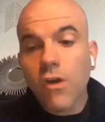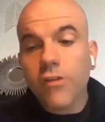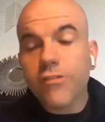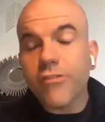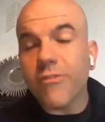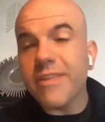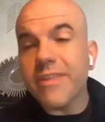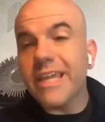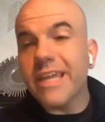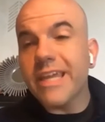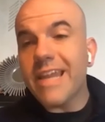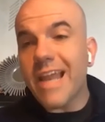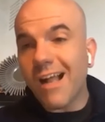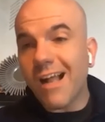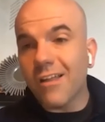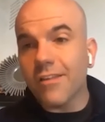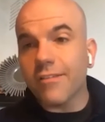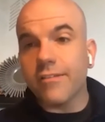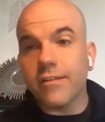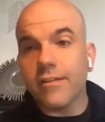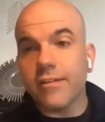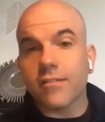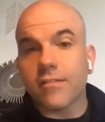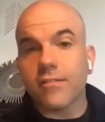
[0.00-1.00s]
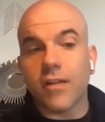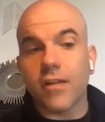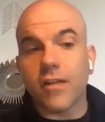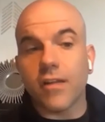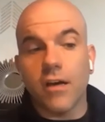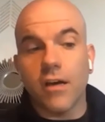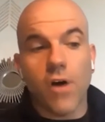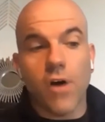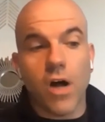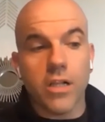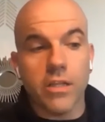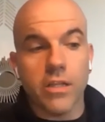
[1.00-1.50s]
So the analysis
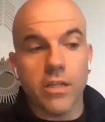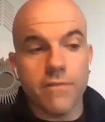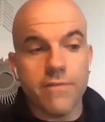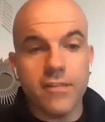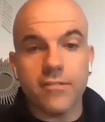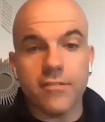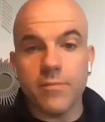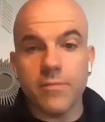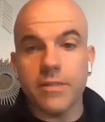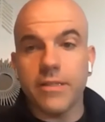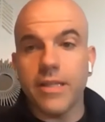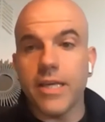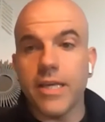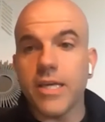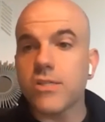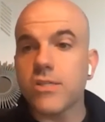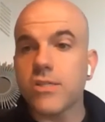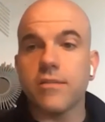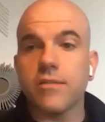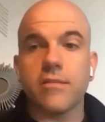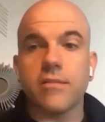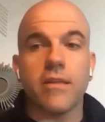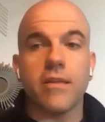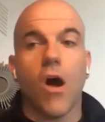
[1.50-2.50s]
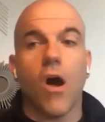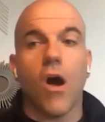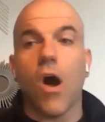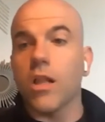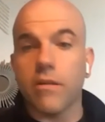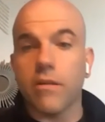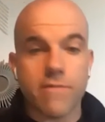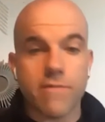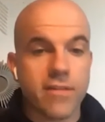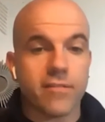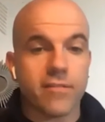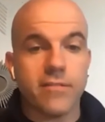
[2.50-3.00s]
of all of these simulations and
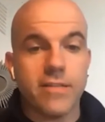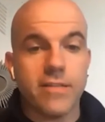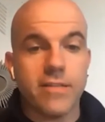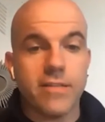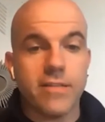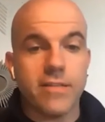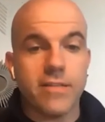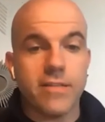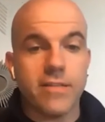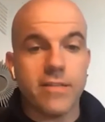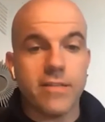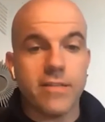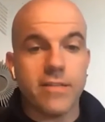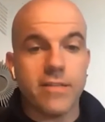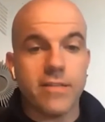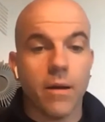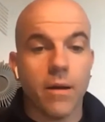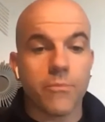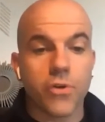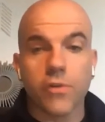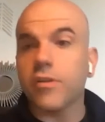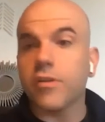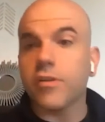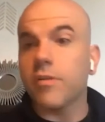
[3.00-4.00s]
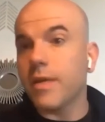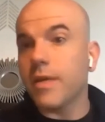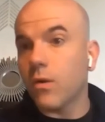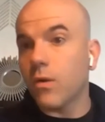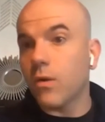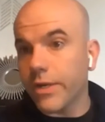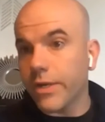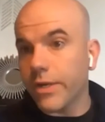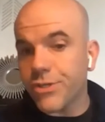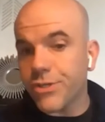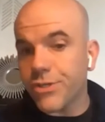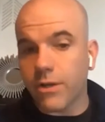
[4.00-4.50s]
all of this data proves to be
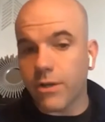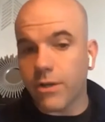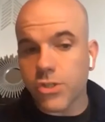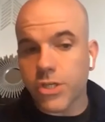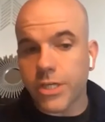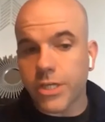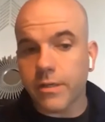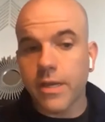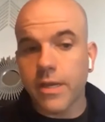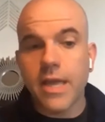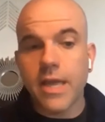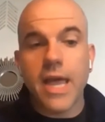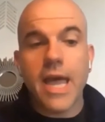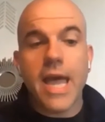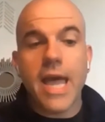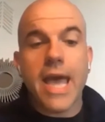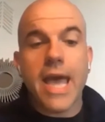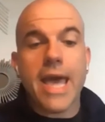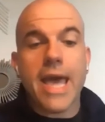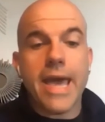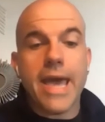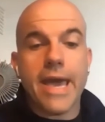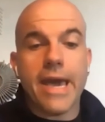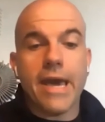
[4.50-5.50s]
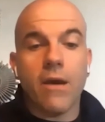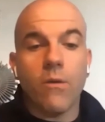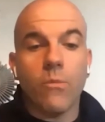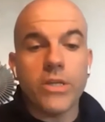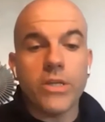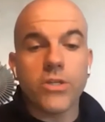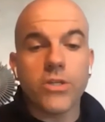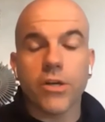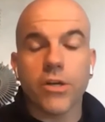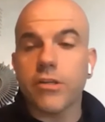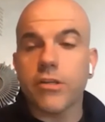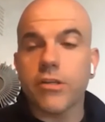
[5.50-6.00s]
quite challenging. And
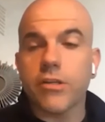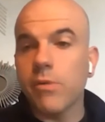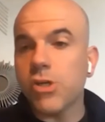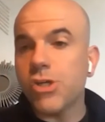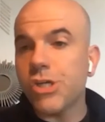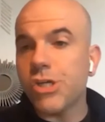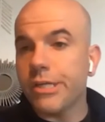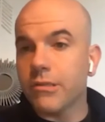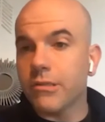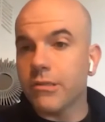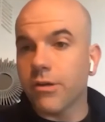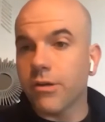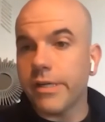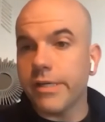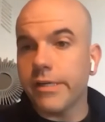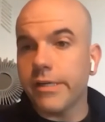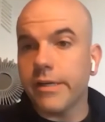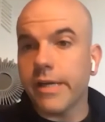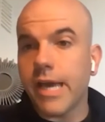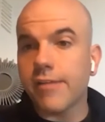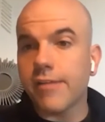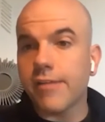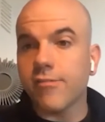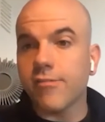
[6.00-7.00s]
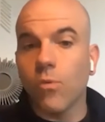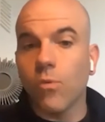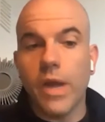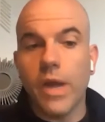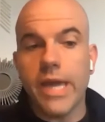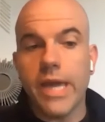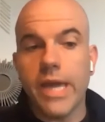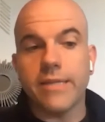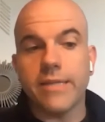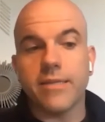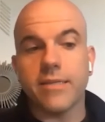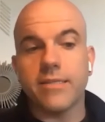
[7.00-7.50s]
we turned to machine learning as a
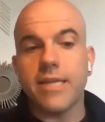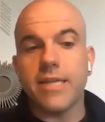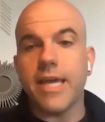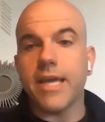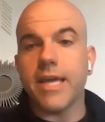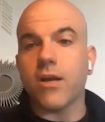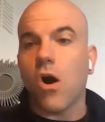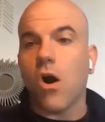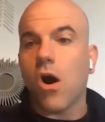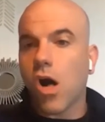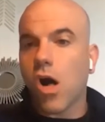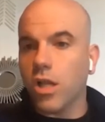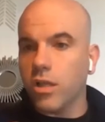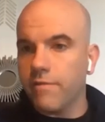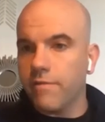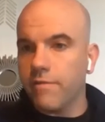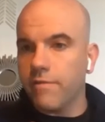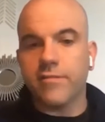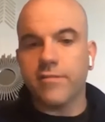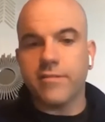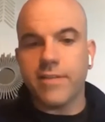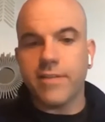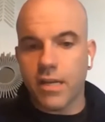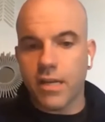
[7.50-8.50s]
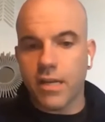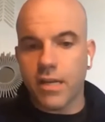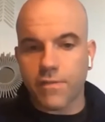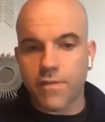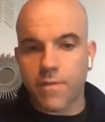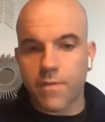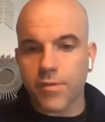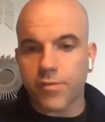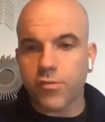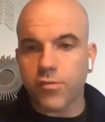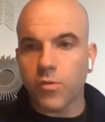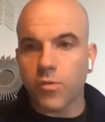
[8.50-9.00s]
way to take all of this data
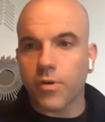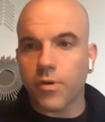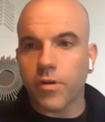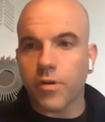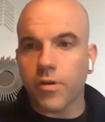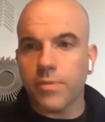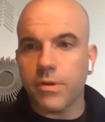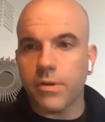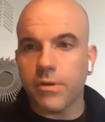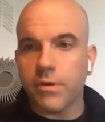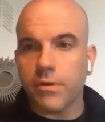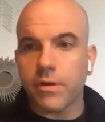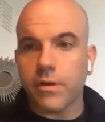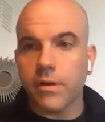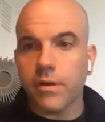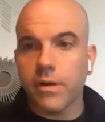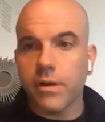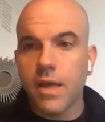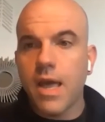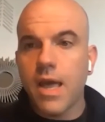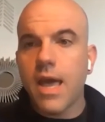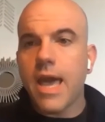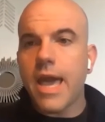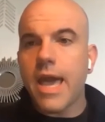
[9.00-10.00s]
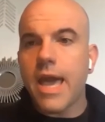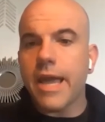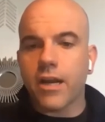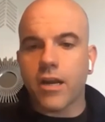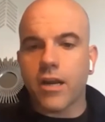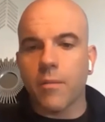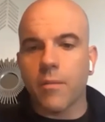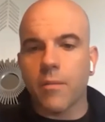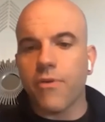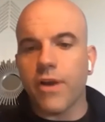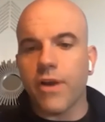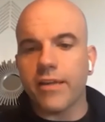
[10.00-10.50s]
from the supercomputer
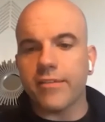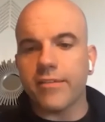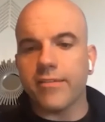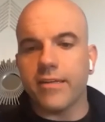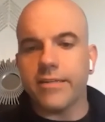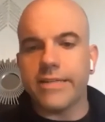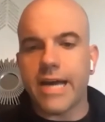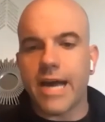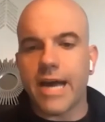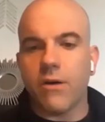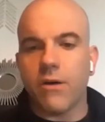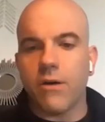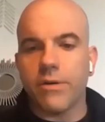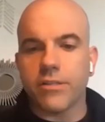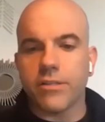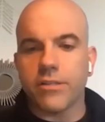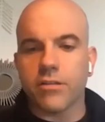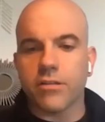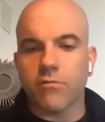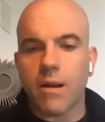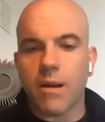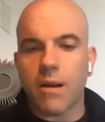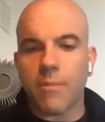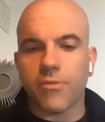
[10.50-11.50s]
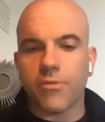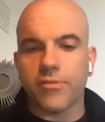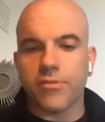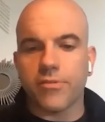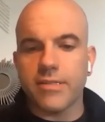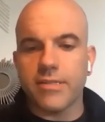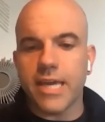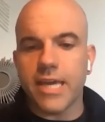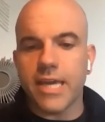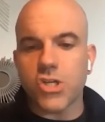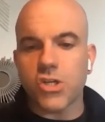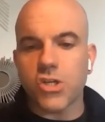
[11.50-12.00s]
and compress it down into
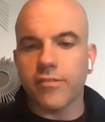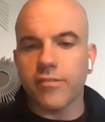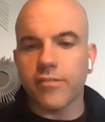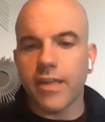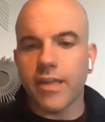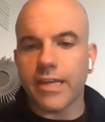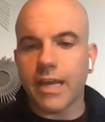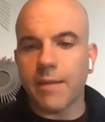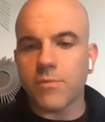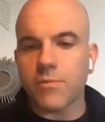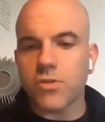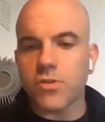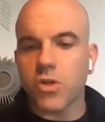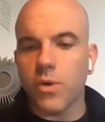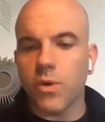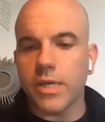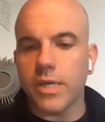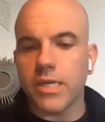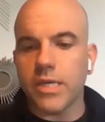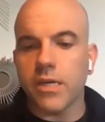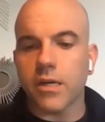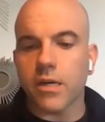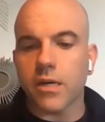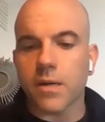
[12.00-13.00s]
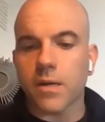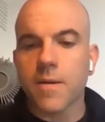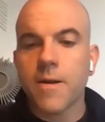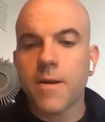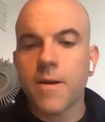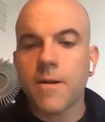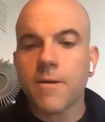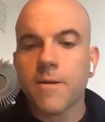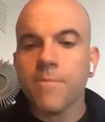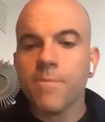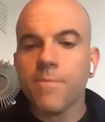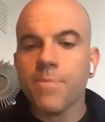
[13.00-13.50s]
representations like I'm showing here.
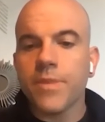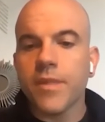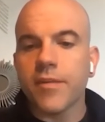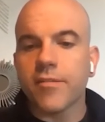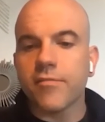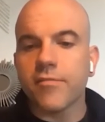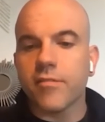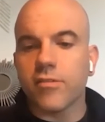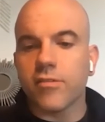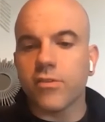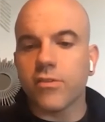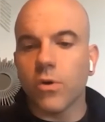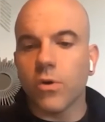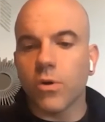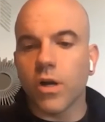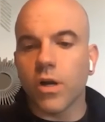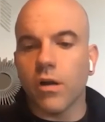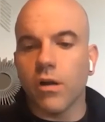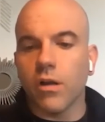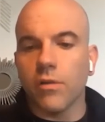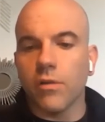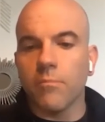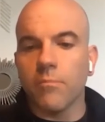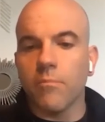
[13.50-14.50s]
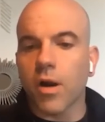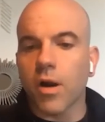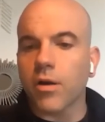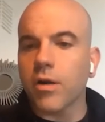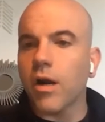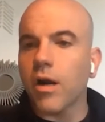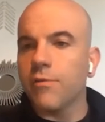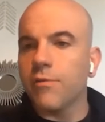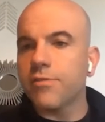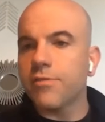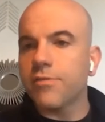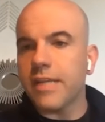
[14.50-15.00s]
This is a so-called
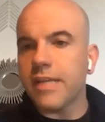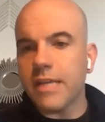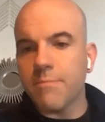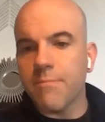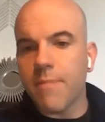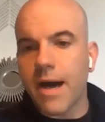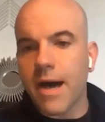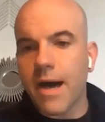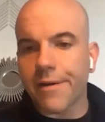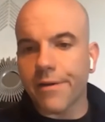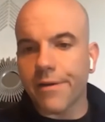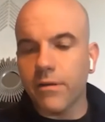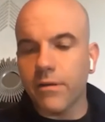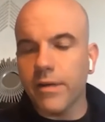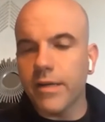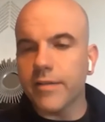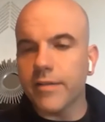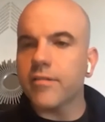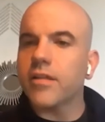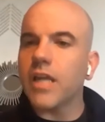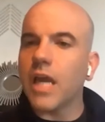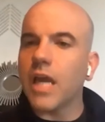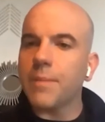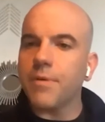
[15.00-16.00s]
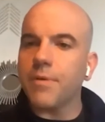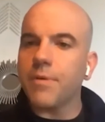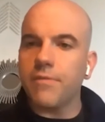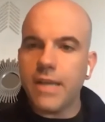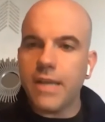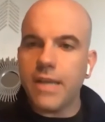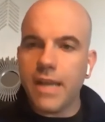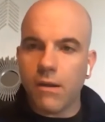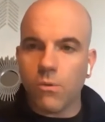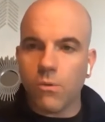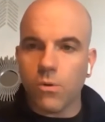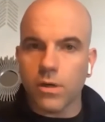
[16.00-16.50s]
Markov state model. It's a type of
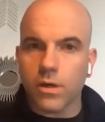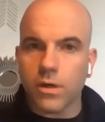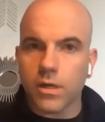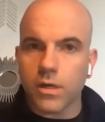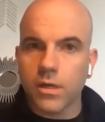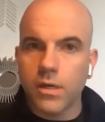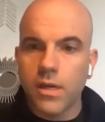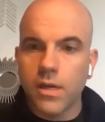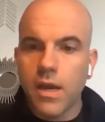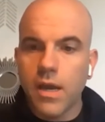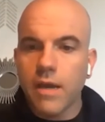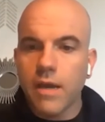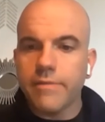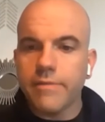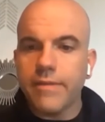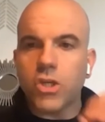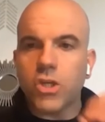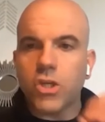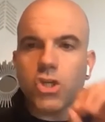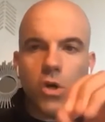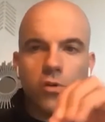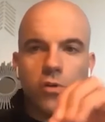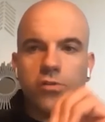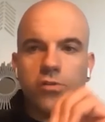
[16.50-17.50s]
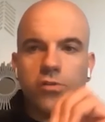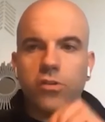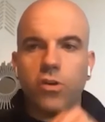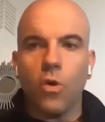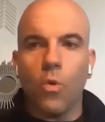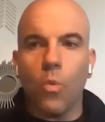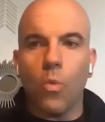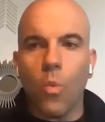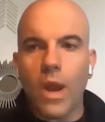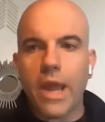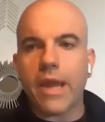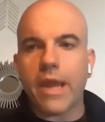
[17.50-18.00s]
network that shows
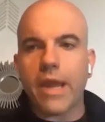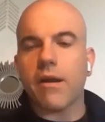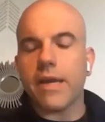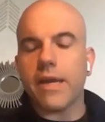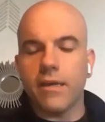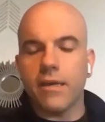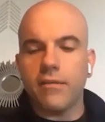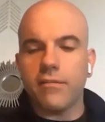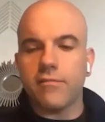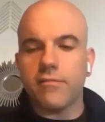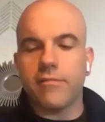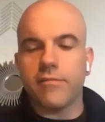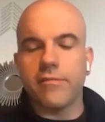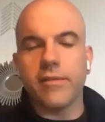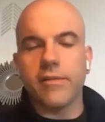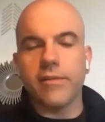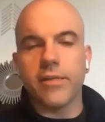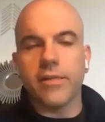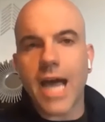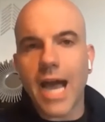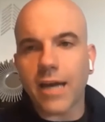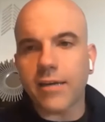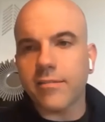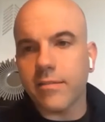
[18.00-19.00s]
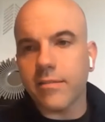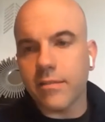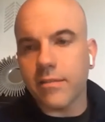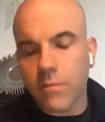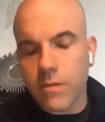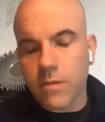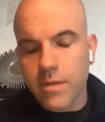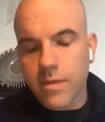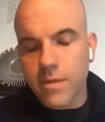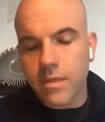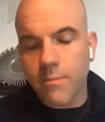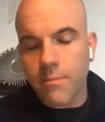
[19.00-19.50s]
you where is the
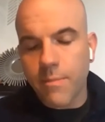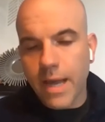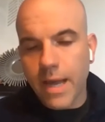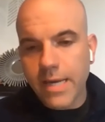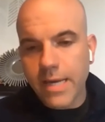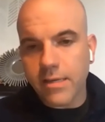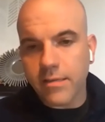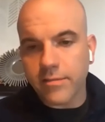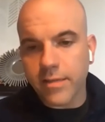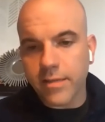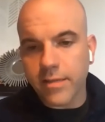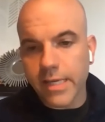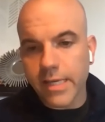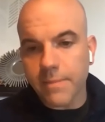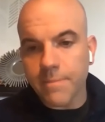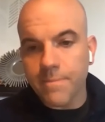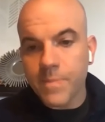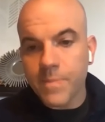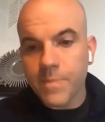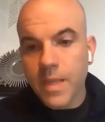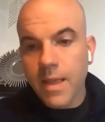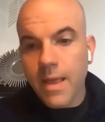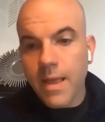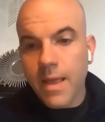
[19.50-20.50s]
toxin within the binding site.